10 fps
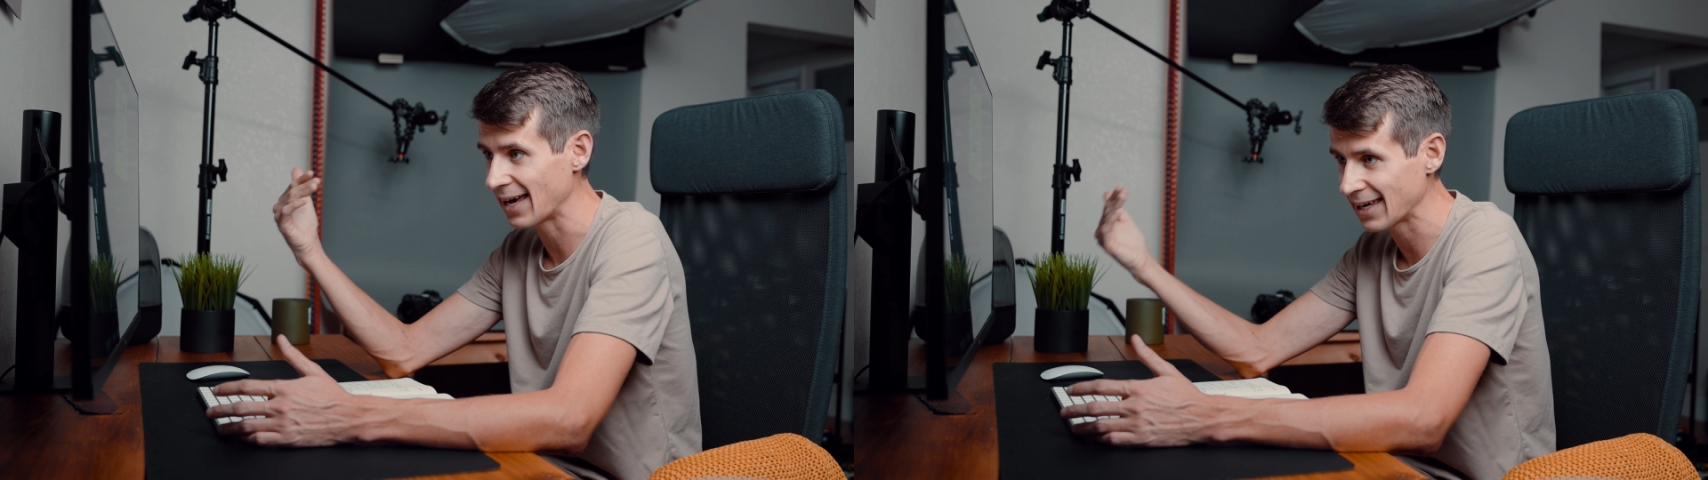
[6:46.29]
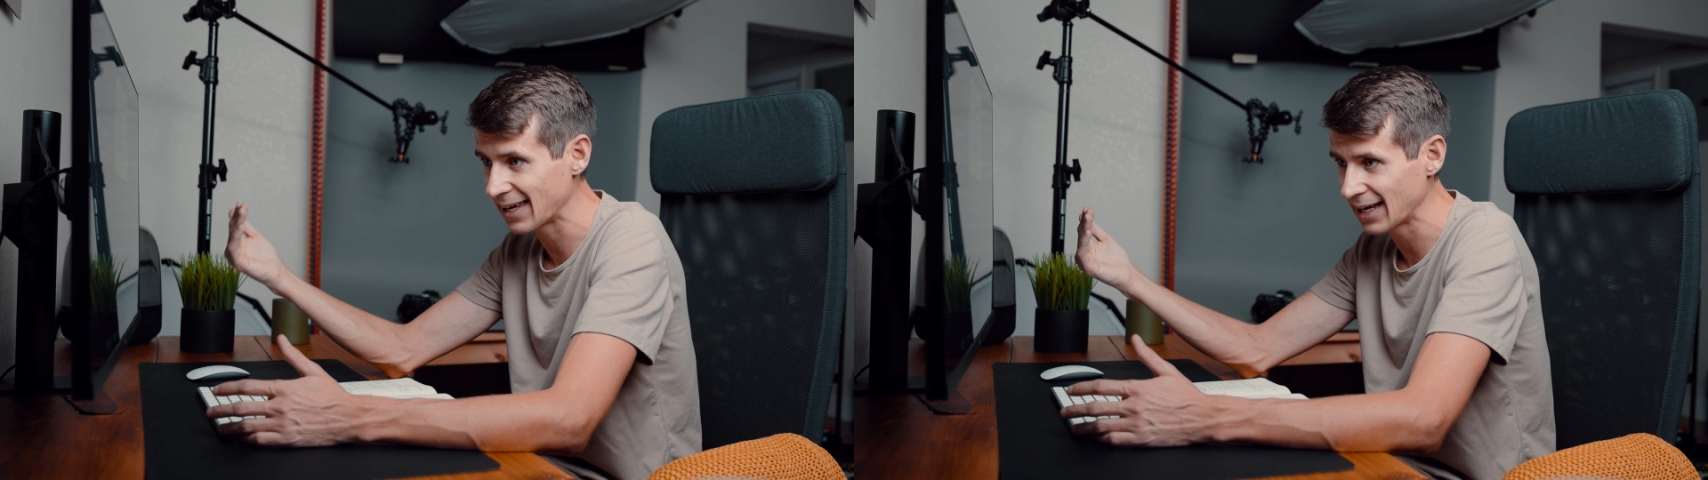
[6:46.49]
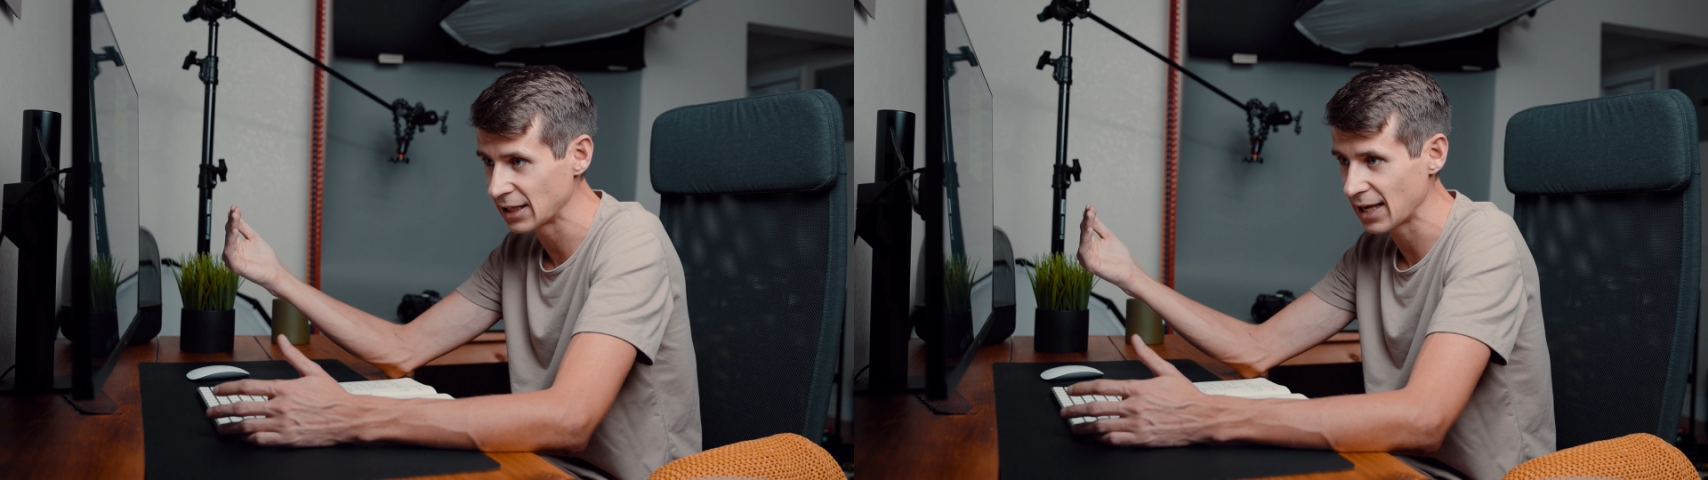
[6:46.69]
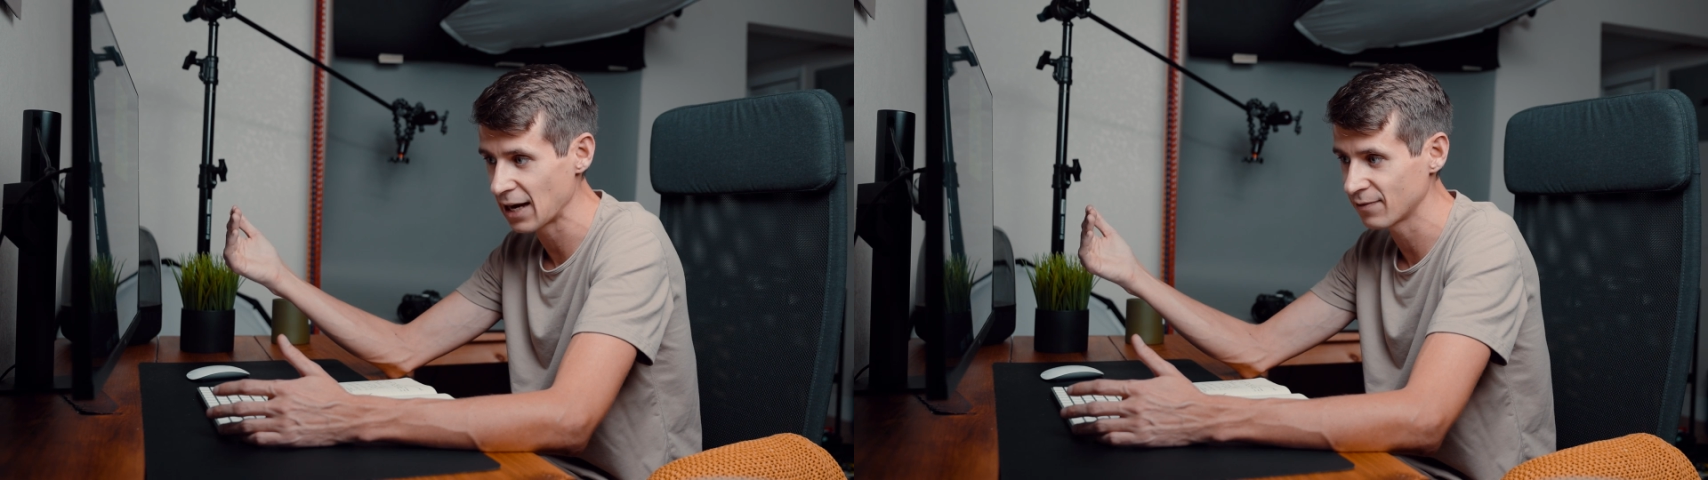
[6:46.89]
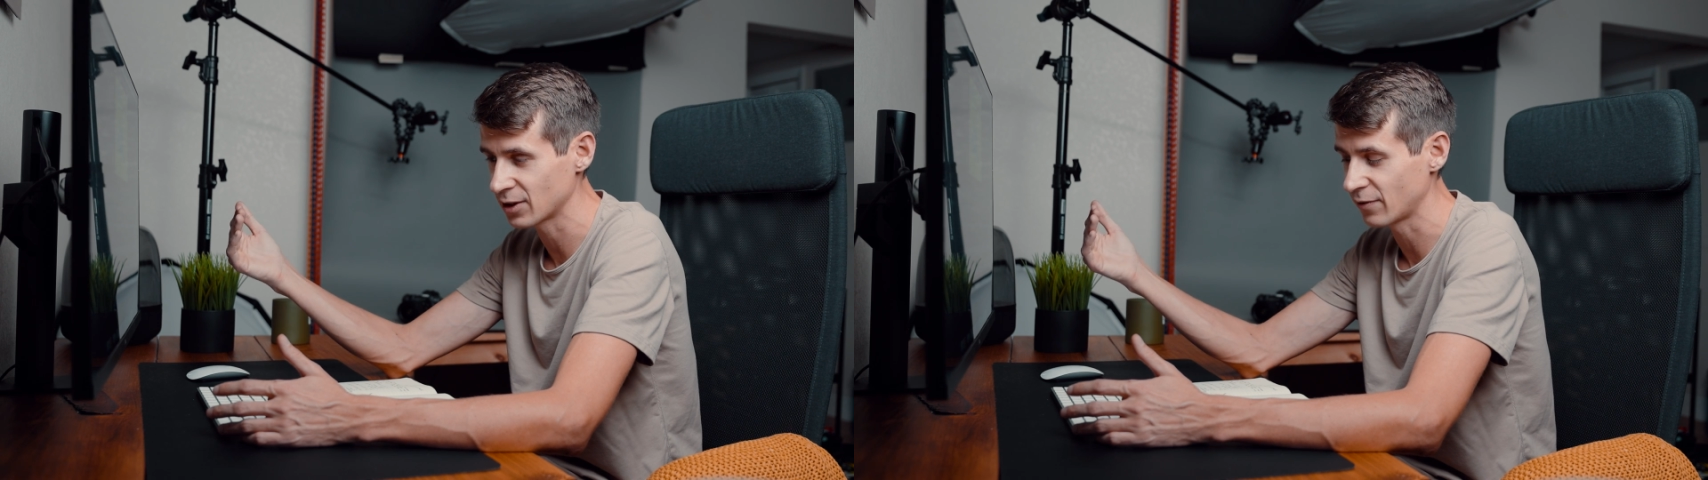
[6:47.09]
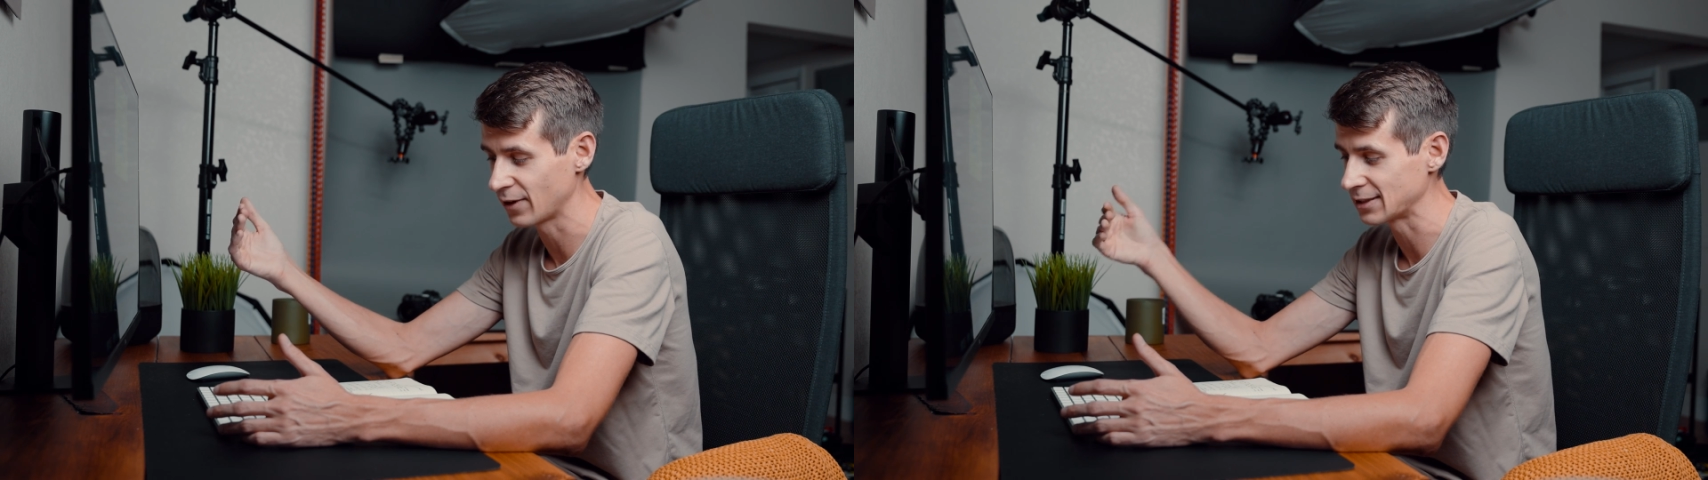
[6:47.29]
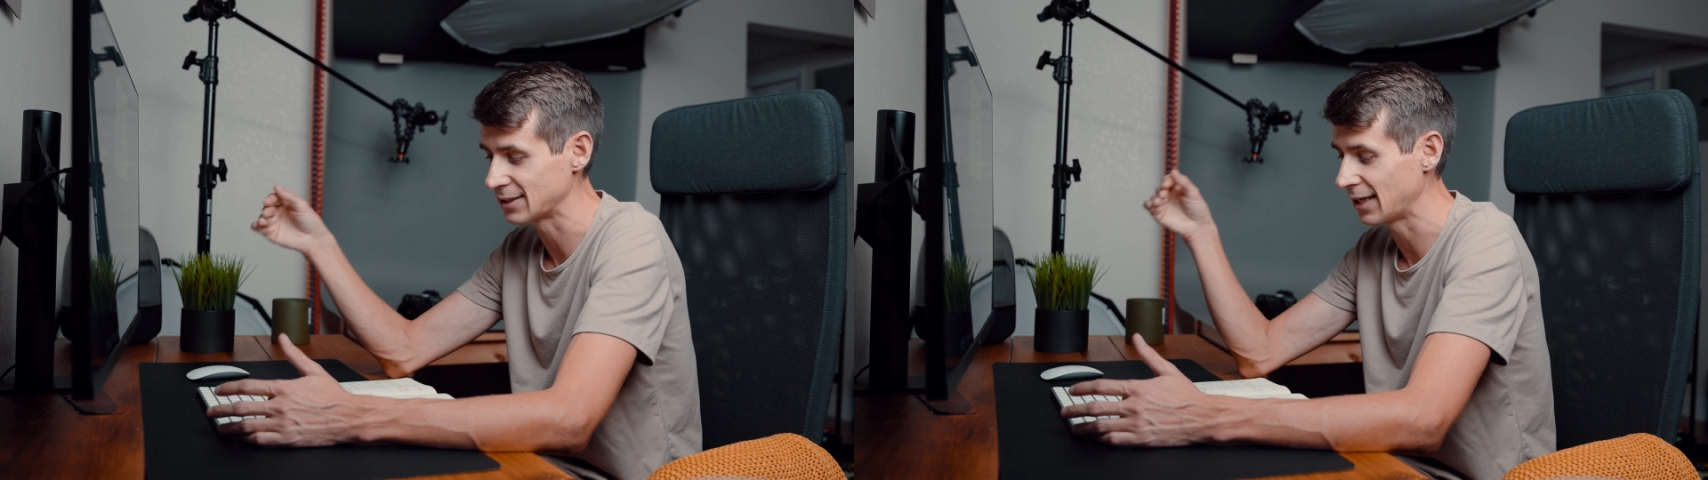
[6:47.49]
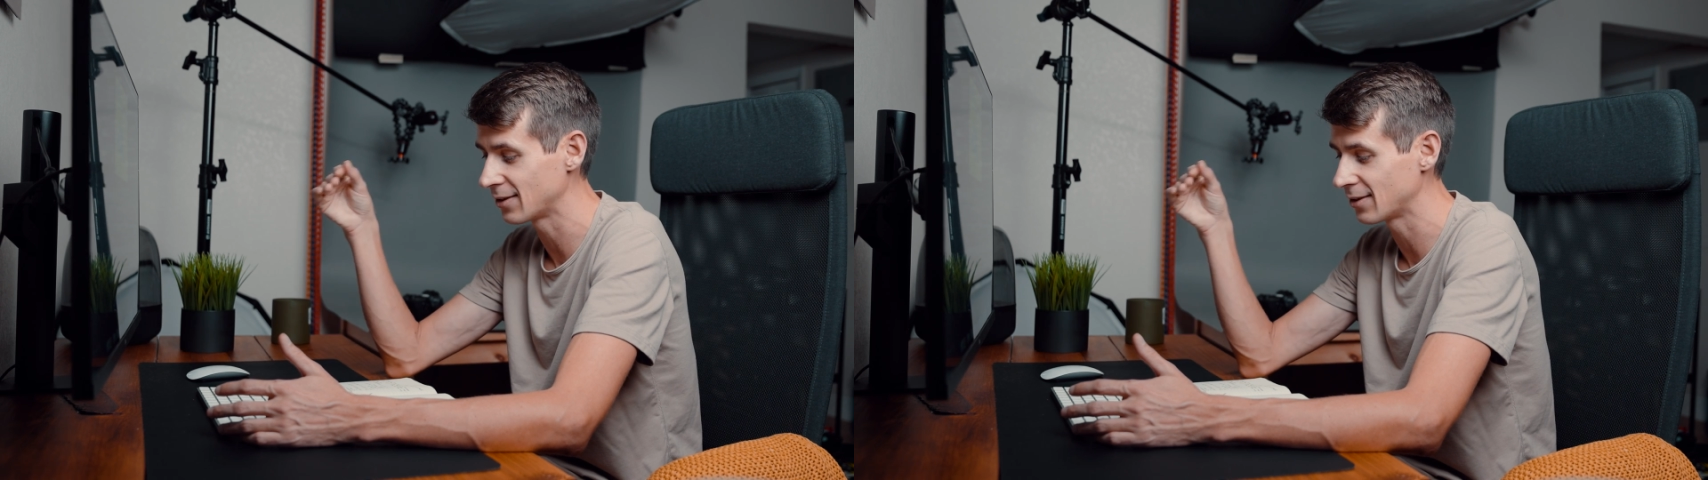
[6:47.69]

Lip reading: again After Effects,